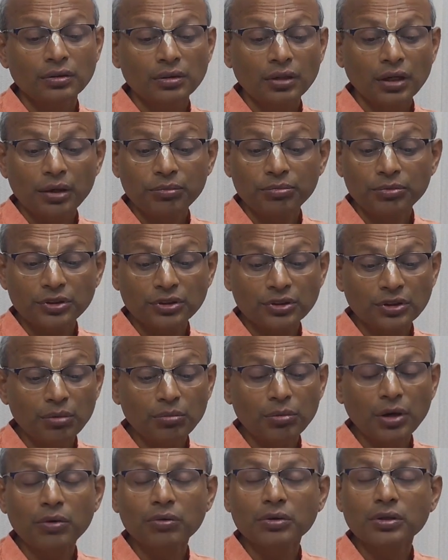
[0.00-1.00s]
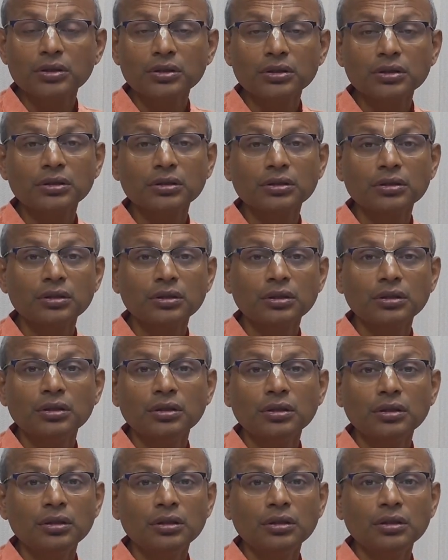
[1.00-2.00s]
After some hours,
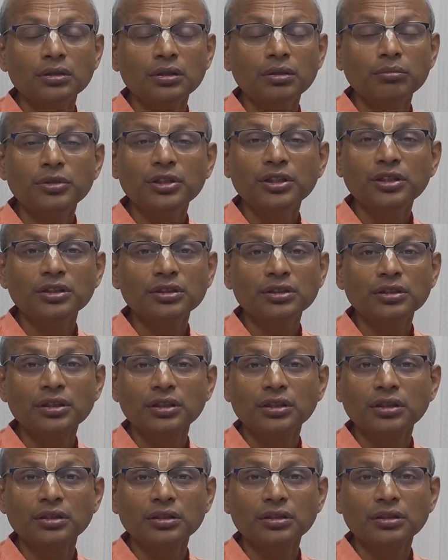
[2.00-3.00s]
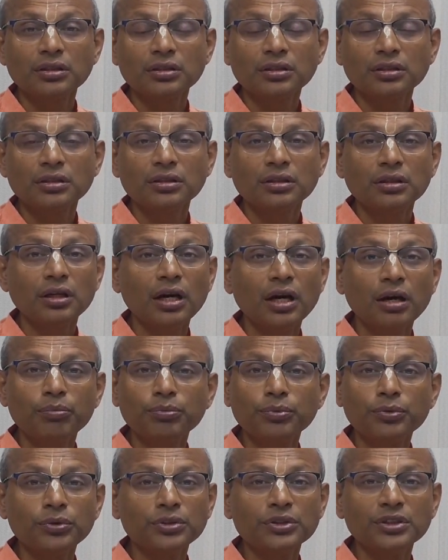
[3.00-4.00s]
the minister
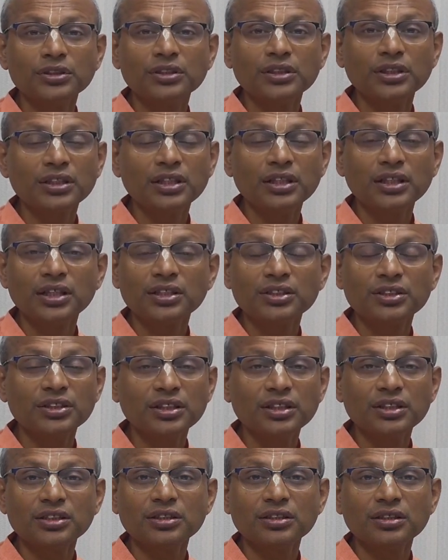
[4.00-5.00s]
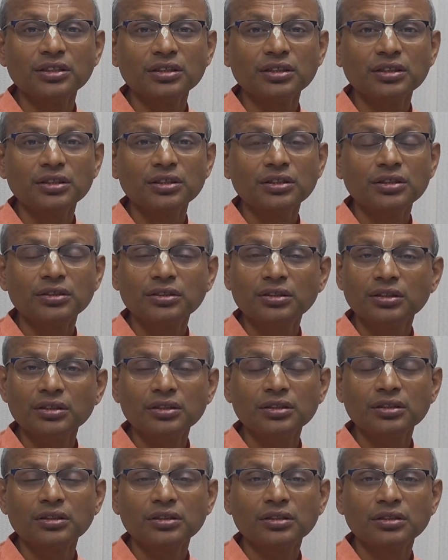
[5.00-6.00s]
approaches the king and says,
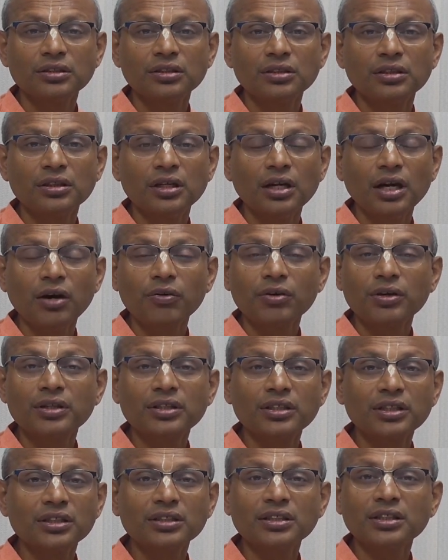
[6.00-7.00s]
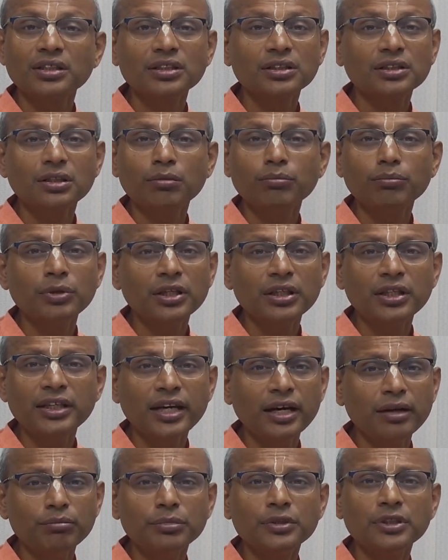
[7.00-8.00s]
"Sir, our treasury is completely
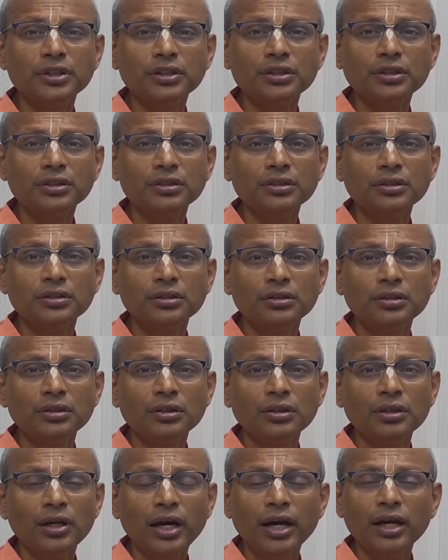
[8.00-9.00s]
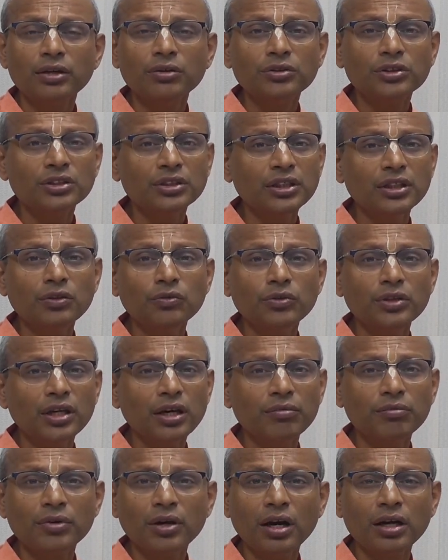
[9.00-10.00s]
empty and still we
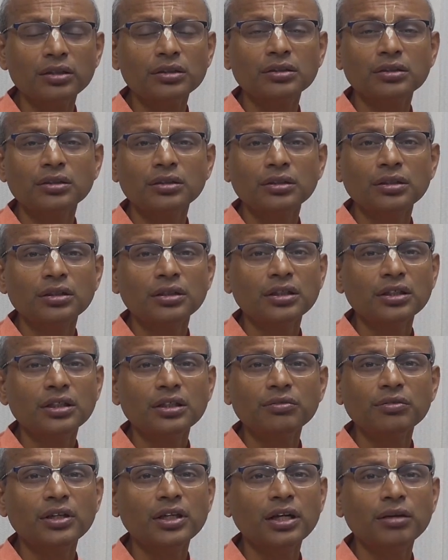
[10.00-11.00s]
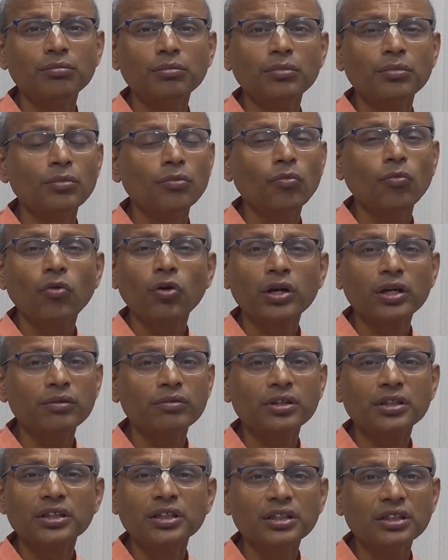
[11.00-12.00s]
have not given him
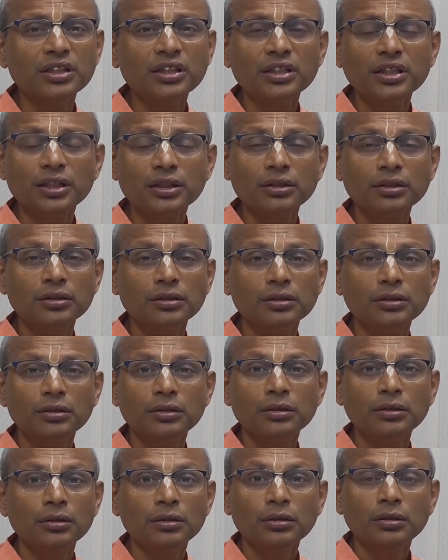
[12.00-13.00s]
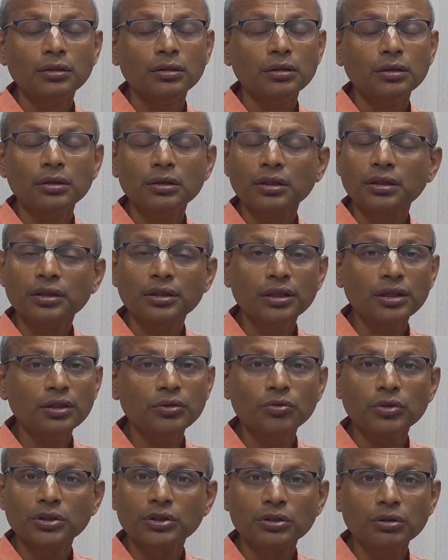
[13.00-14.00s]
whatever he needed." And the
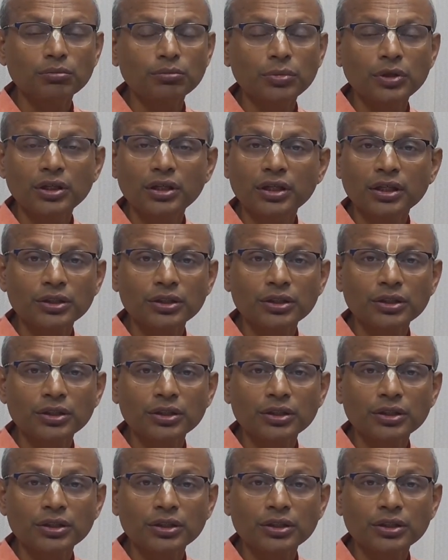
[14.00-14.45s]
king was completely